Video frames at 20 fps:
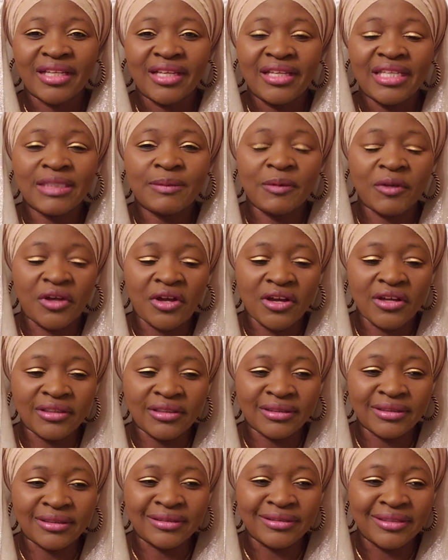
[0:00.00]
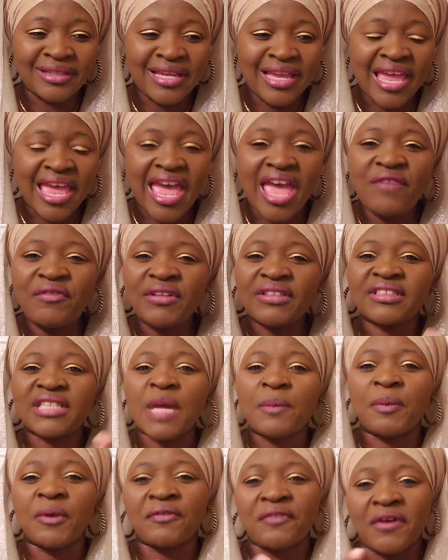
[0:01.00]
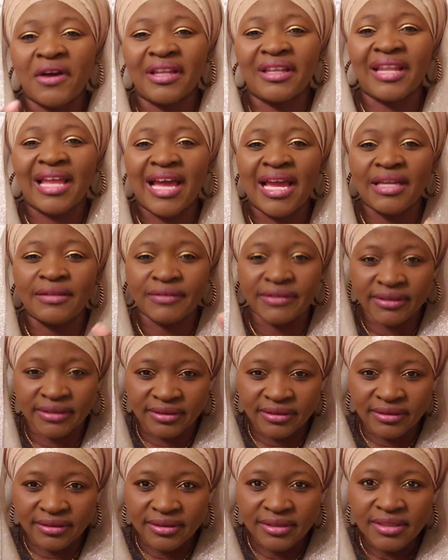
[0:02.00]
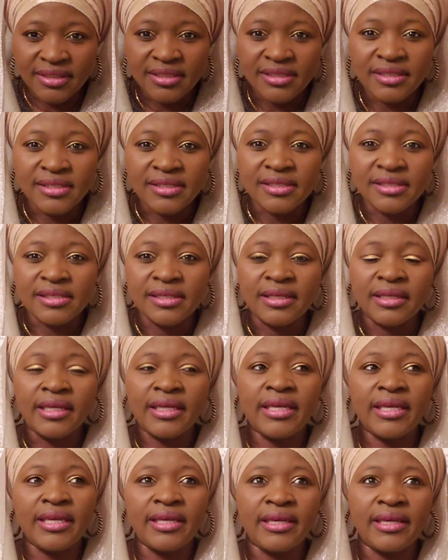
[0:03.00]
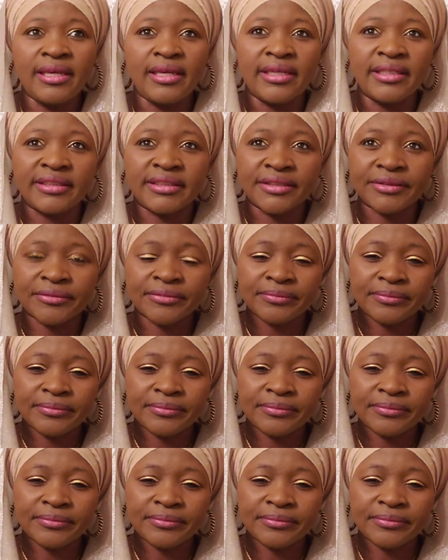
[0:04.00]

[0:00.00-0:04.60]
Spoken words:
It's because every step of our lives there's